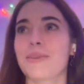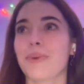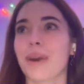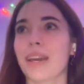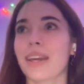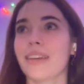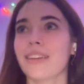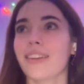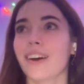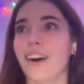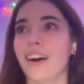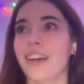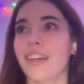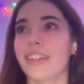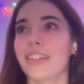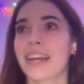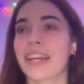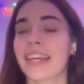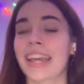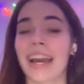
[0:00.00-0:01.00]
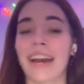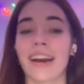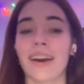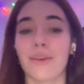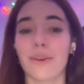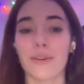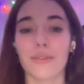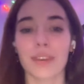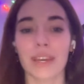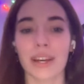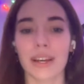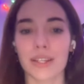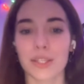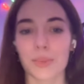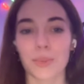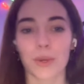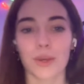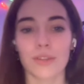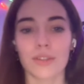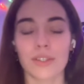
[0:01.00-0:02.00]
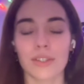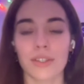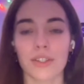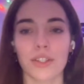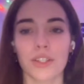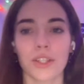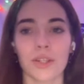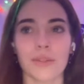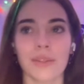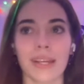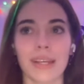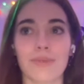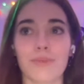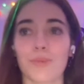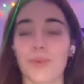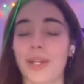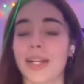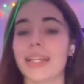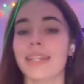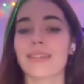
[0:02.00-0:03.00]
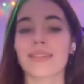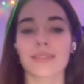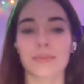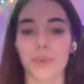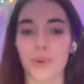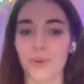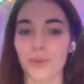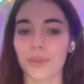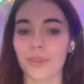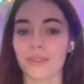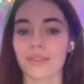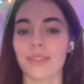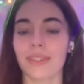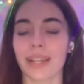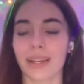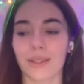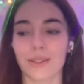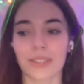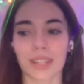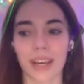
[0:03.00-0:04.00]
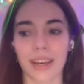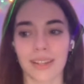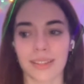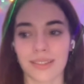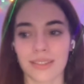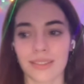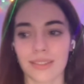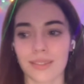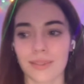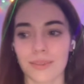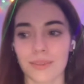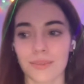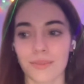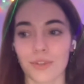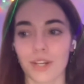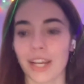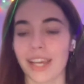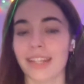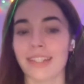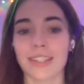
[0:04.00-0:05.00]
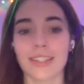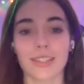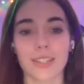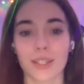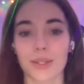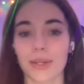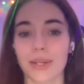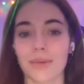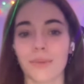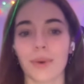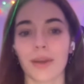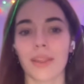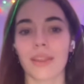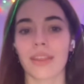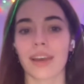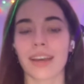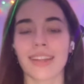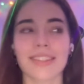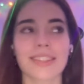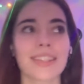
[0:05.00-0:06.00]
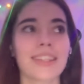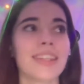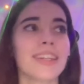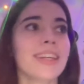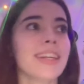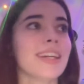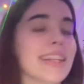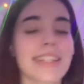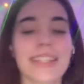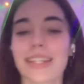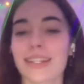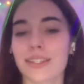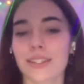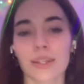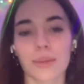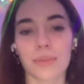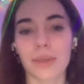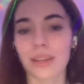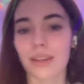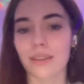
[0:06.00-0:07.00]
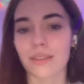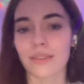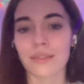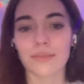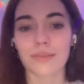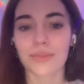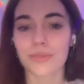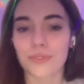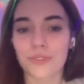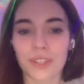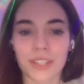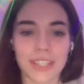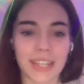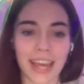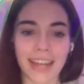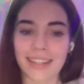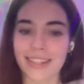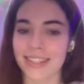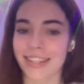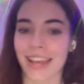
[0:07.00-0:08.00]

the way that I get out of it, I suppose, is to do like really small little tasks related to it, whether that's editing something for 10